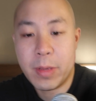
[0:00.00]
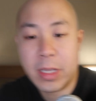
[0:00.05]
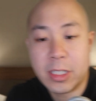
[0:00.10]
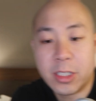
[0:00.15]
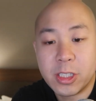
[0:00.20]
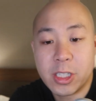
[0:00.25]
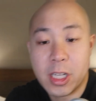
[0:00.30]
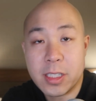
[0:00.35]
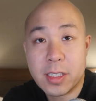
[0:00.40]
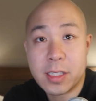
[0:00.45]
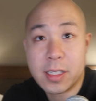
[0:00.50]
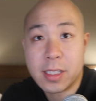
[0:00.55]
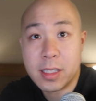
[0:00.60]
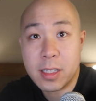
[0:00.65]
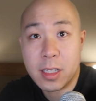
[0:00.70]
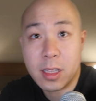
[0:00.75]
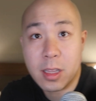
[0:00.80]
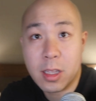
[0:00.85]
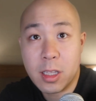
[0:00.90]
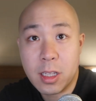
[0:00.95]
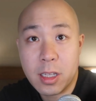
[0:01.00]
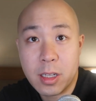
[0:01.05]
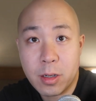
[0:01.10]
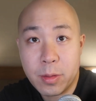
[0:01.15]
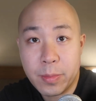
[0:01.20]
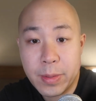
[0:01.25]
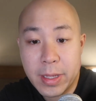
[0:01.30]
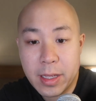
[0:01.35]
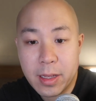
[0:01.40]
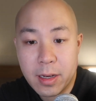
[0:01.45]
me adjust this a
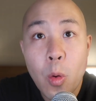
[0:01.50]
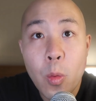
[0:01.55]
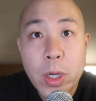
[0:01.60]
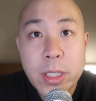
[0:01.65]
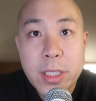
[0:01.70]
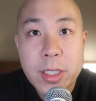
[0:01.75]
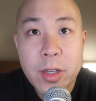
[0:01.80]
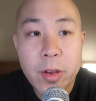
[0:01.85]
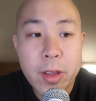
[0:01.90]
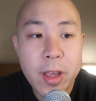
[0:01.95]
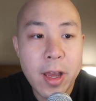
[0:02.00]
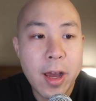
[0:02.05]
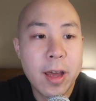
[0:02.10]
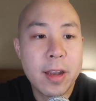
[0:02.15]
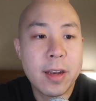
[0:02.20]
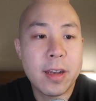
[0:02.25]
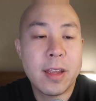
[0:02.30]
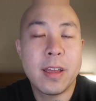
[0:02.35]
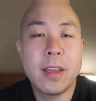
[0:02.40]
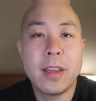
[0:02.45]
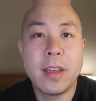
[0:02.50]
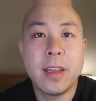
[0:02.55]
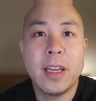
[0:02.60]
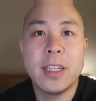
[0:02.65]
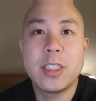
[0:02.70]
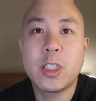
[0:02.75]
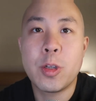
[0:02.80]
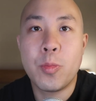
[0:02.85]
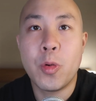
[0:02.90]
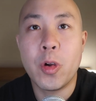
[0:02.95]
little bit. What's going on?
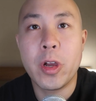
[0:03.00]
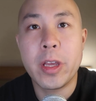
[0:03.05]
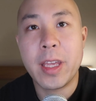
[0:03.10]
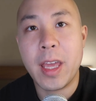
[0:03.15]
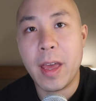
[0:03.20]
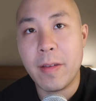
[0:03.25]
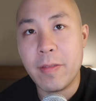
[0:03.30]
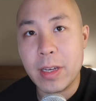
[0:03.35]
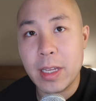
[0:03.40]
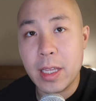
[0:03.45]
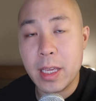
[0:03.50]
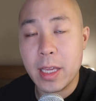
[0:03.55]
It's your boy Kevin